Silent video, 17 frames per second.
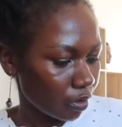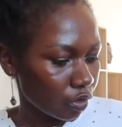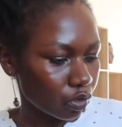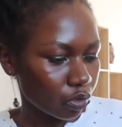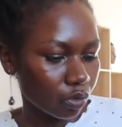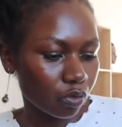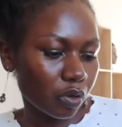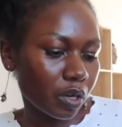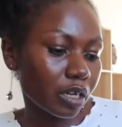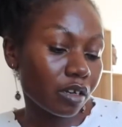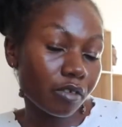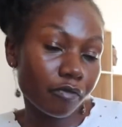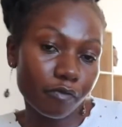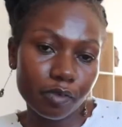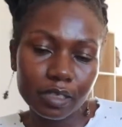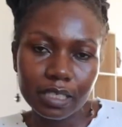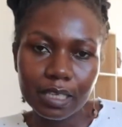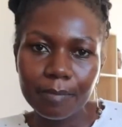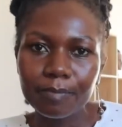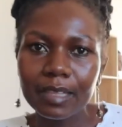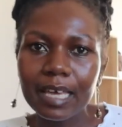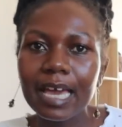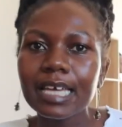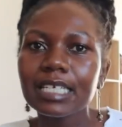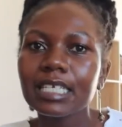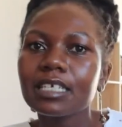So you can infuse them
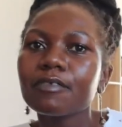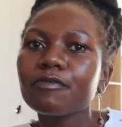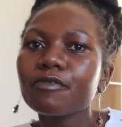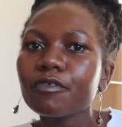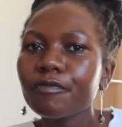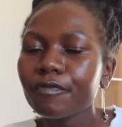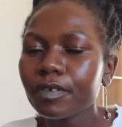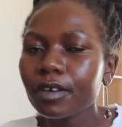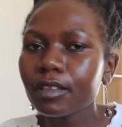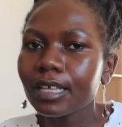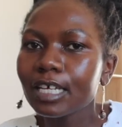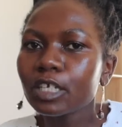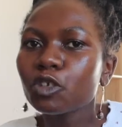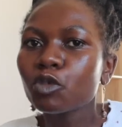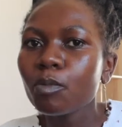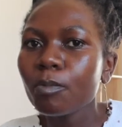there. And if you feel that